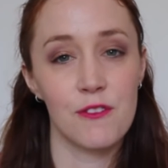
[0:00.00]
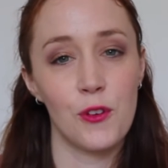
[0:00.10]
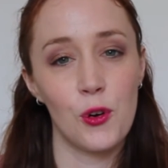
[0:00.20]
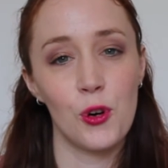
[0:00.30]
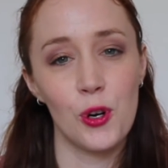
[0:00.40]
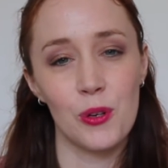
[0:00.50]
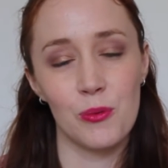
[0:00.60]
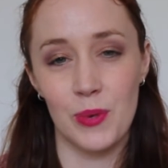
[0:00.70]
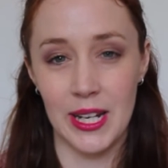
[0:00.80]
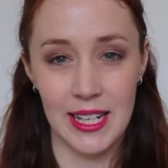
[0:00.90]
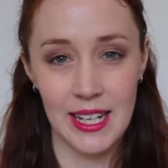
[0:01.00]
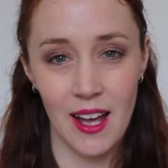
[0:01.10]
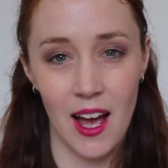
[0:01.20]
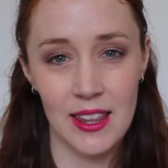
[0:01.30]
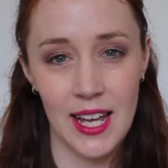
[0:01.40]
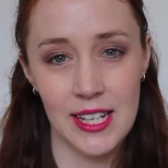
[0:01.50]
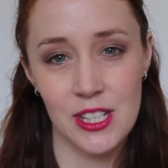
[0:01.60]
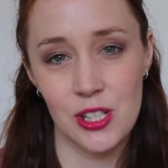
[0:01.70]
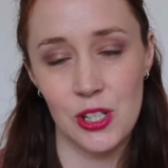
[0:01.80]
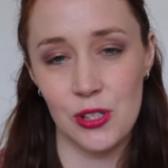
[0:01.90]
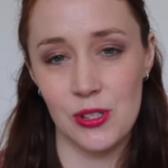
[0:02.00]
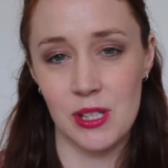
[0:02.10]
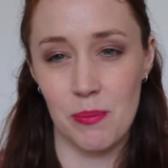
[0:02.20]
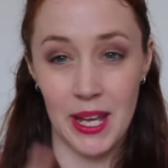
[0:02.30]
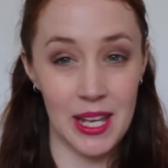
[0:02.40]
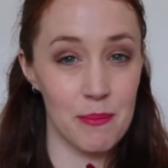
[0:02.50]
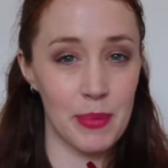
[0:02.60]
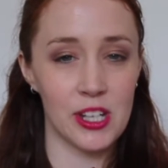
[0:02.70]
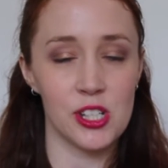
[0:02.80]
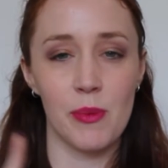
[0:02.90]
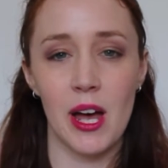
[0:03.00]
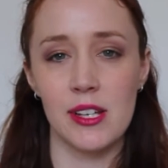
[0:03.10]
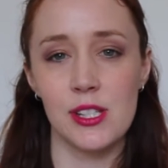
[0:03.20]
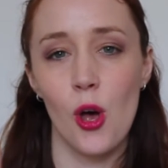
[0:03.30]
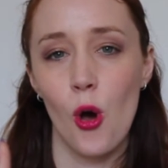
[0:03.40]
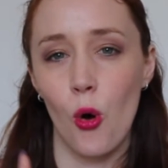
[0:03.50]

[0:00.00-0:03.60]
For reading, I like to use the PM benchmarks